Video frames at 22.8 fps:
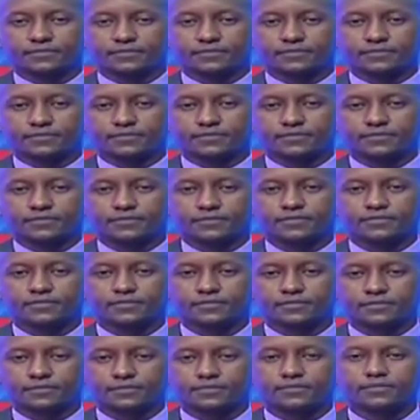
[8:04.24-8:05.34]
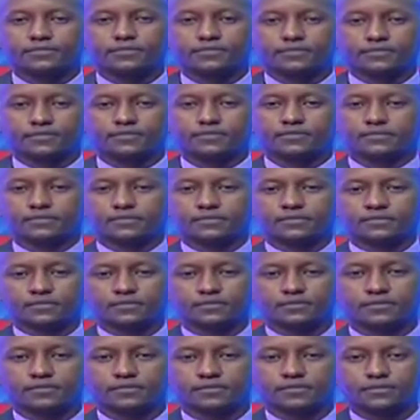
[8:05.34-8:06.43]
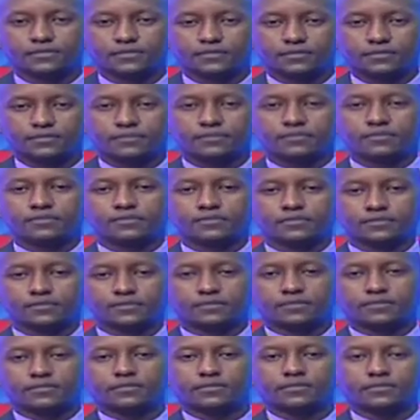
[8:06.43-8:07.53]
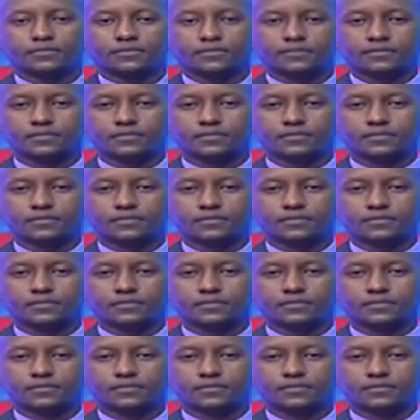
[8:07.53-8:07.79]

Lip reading: This person isn't speaking.